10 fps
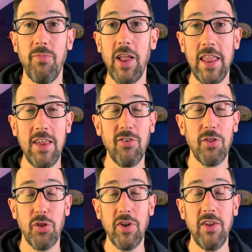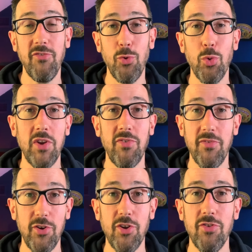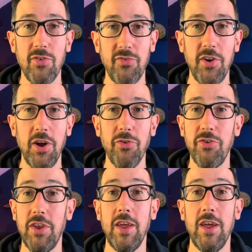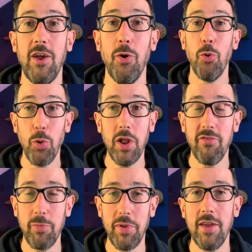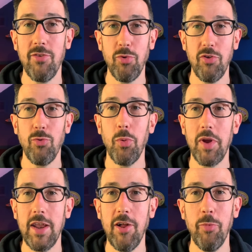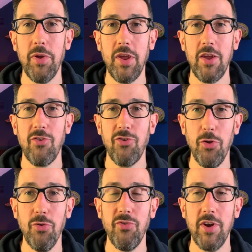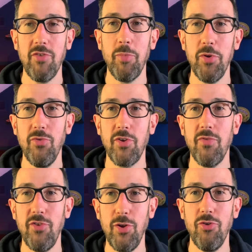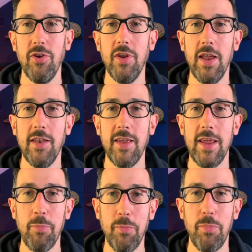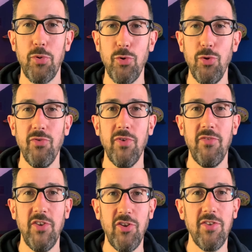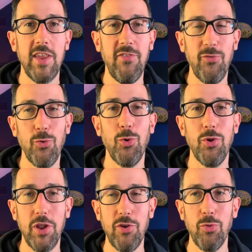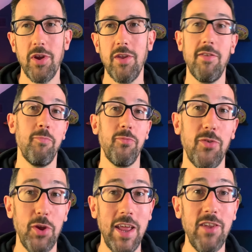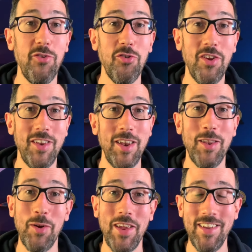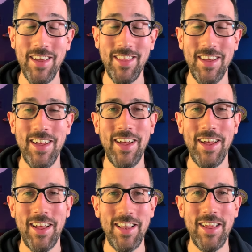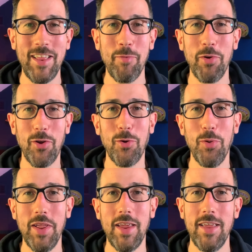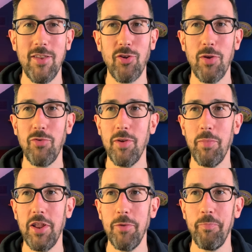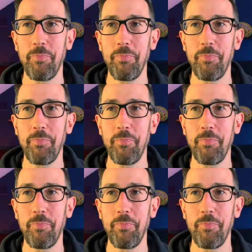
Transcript: at least three, four different versions of files all over the place, which is what we can help solve and remove confusion and improve efficiency for knowledge workers. So again, if you're interested in working together, click the book a call link in the description below.